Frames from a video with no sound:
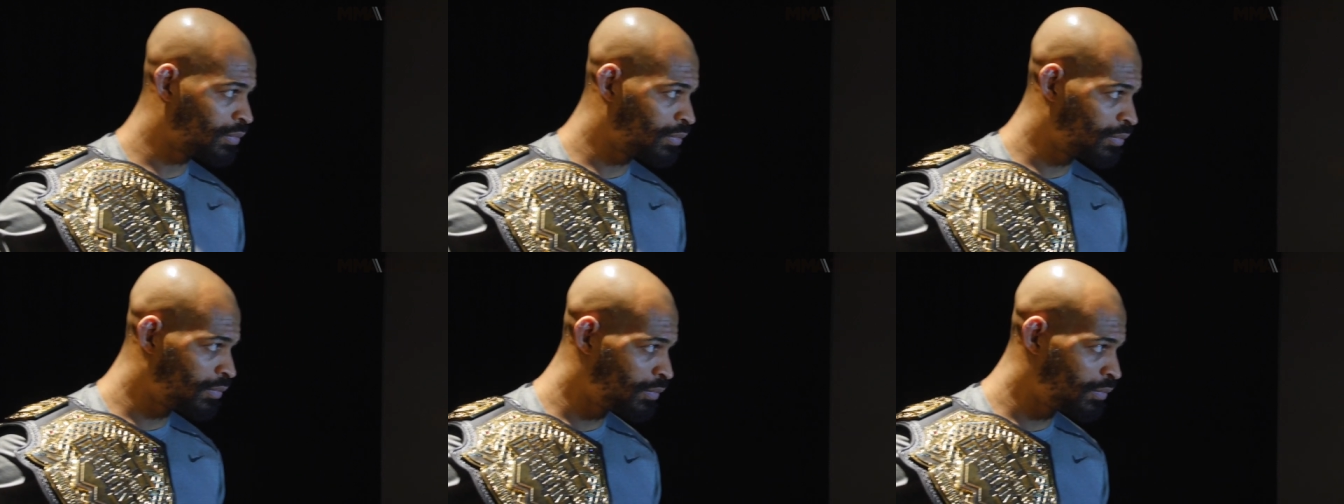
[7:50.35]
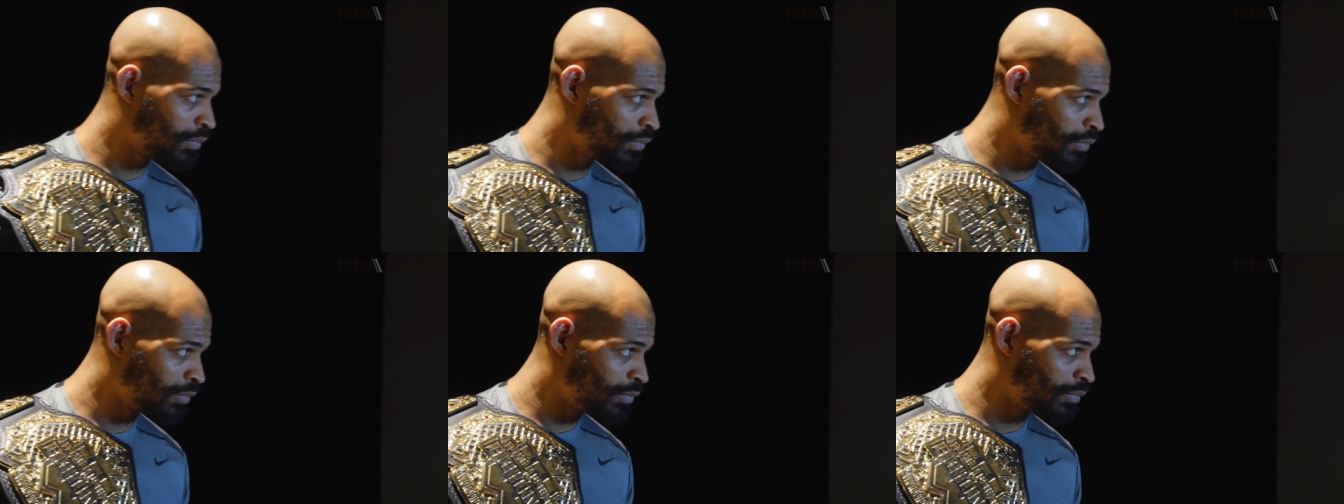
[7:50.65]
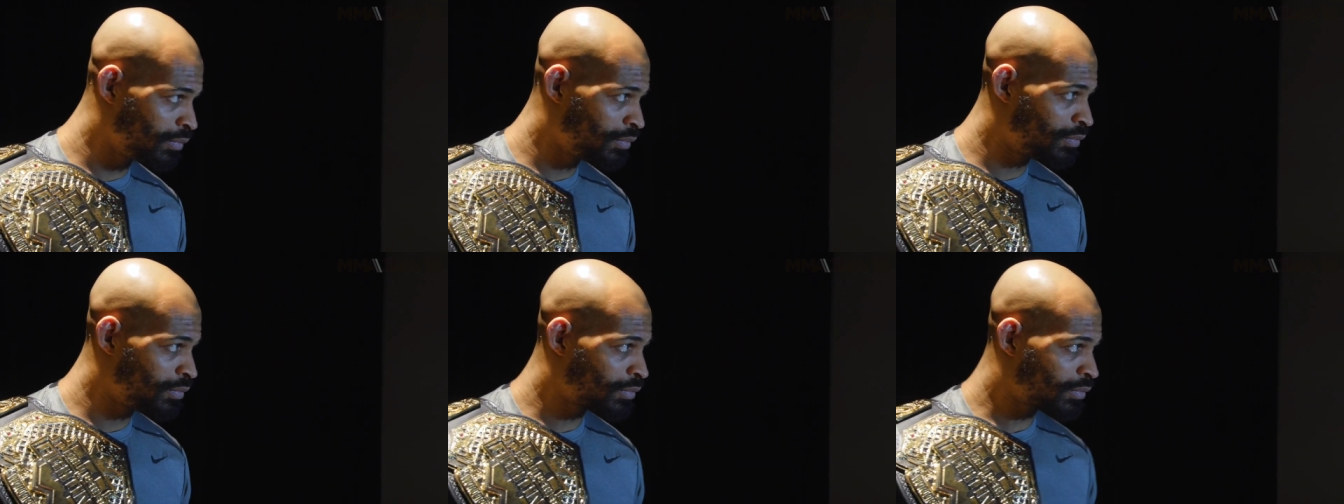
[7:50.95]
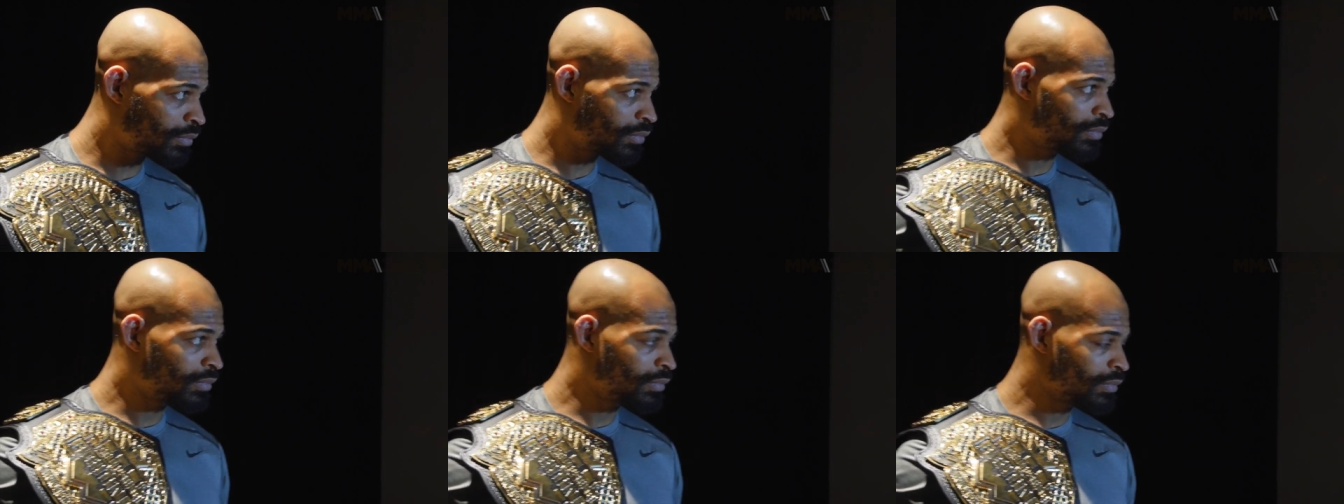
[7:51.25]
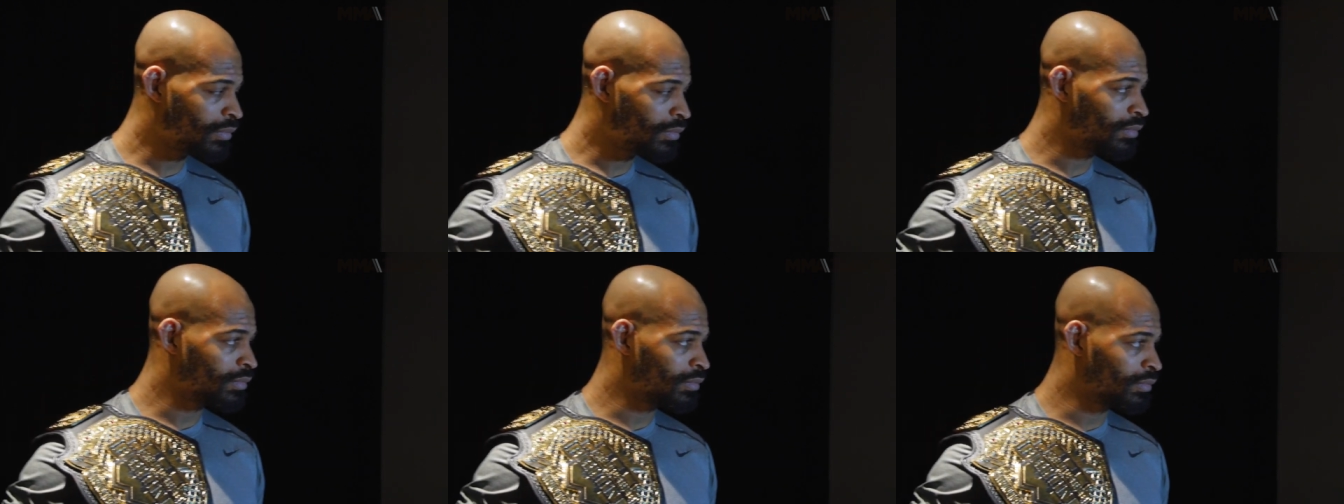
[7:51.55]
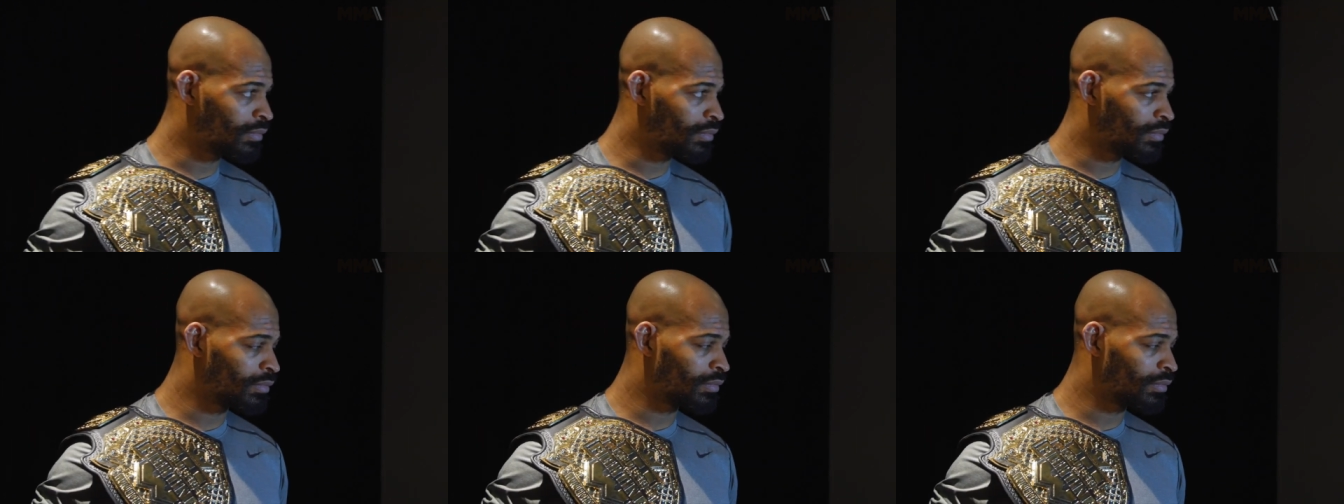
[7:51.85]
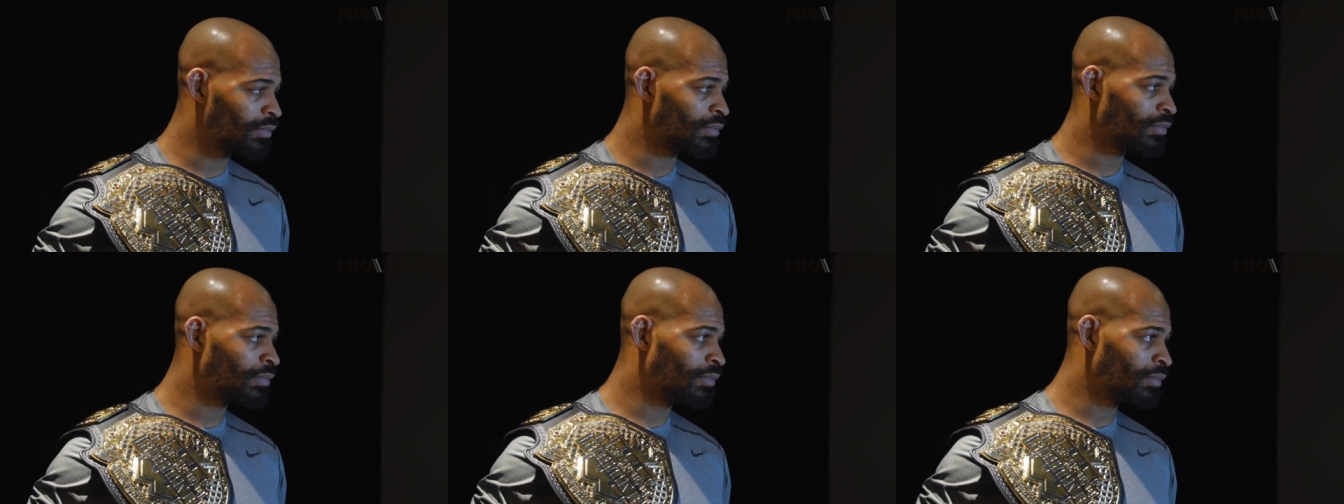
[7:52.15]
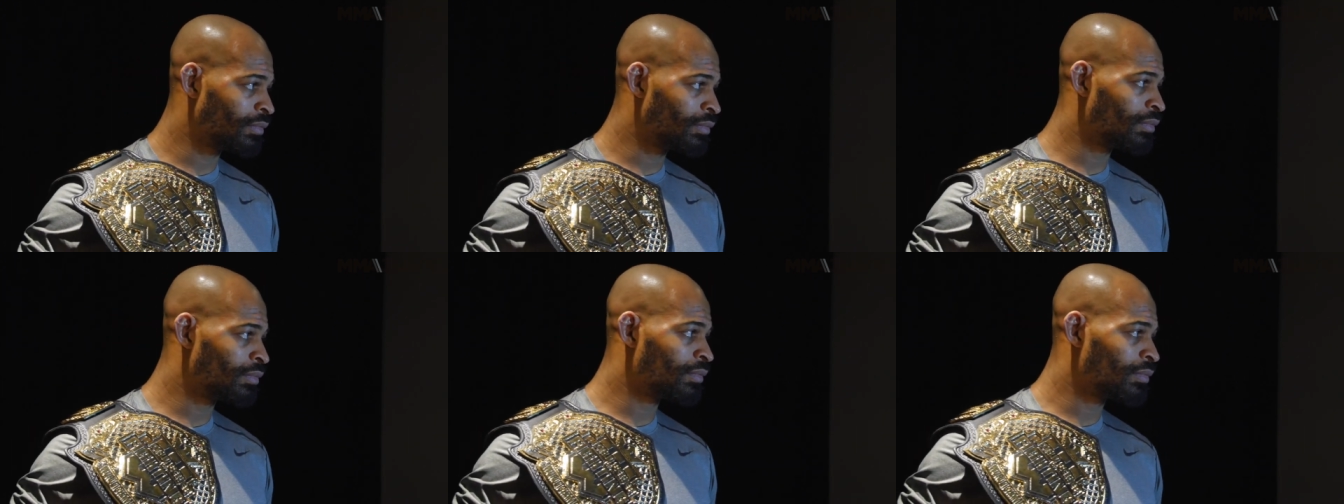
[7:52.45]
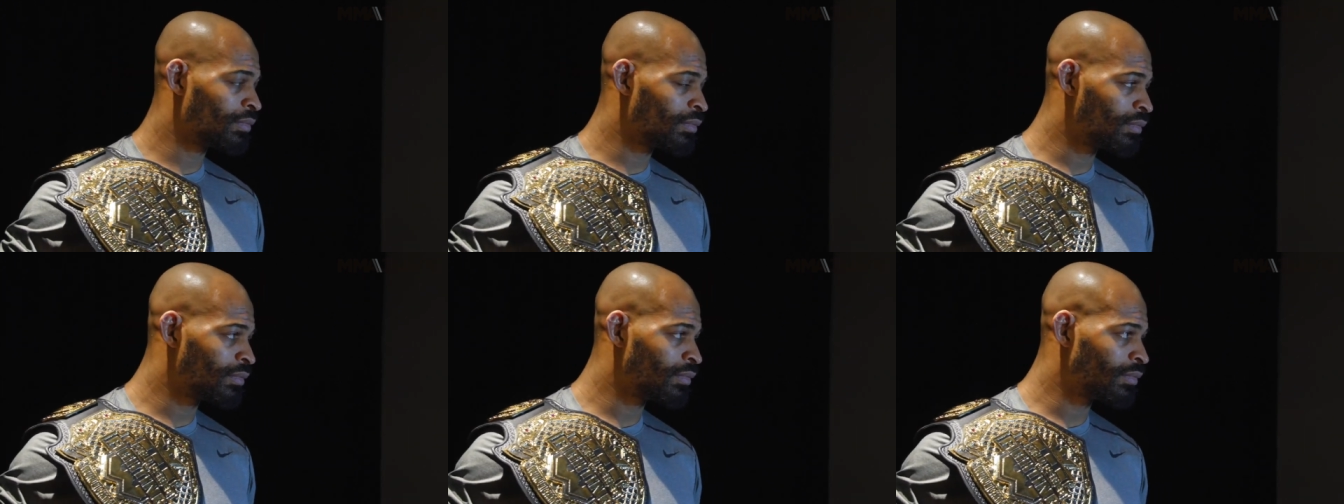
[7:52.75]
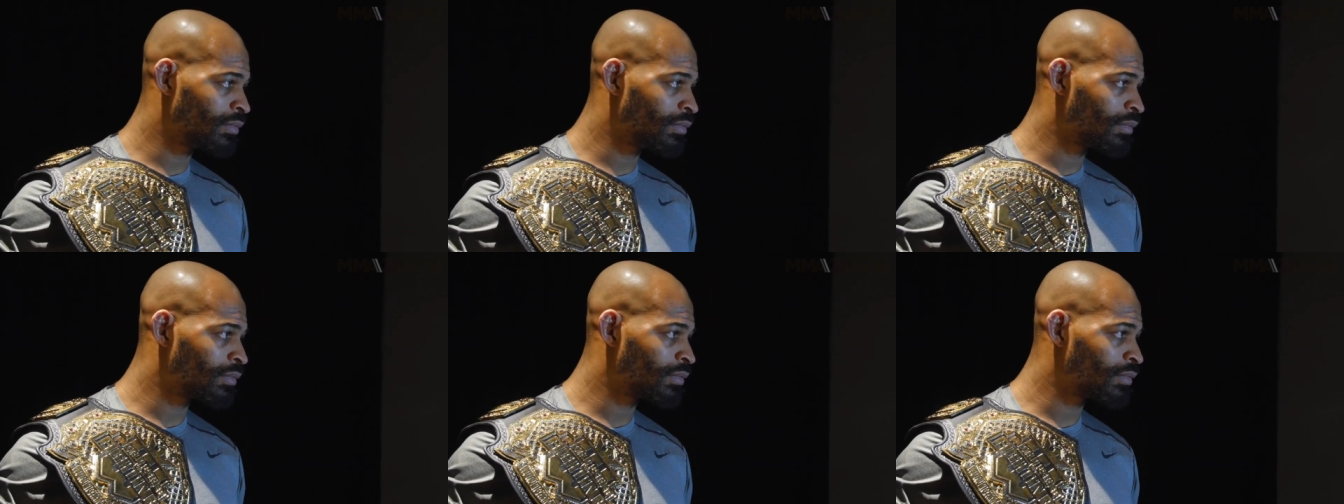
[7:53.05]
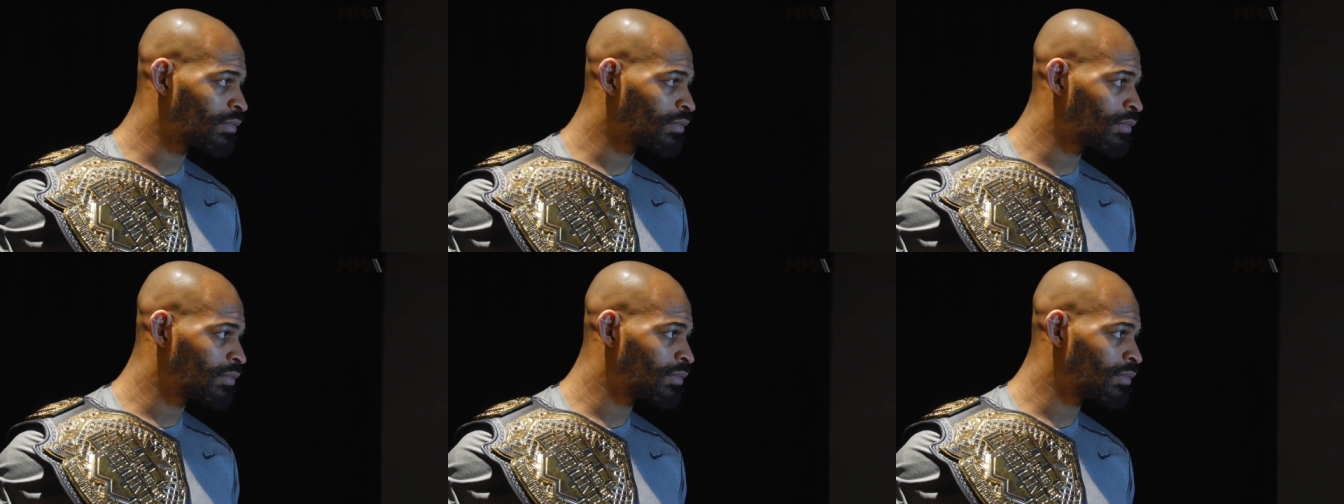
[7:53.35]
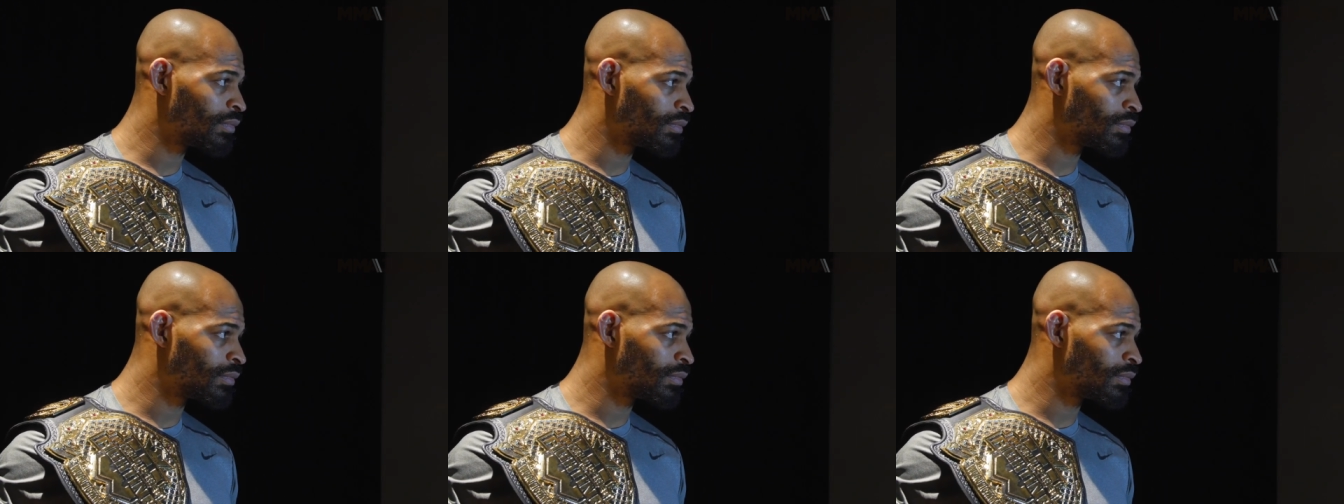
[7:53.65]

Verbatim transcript: you know, Renzo Gracie obviously is a part of your, your camp and your and your life.